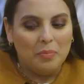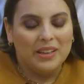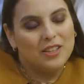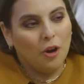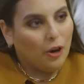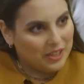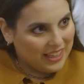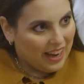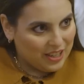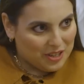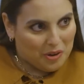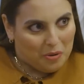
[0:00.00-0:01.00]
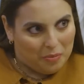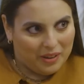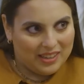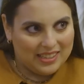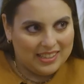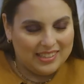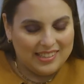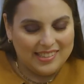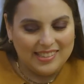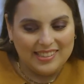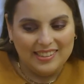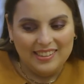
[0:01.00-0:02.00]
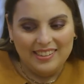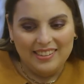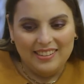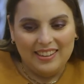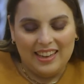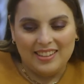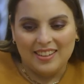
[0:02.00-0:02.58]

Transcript: But it's hard to get to because it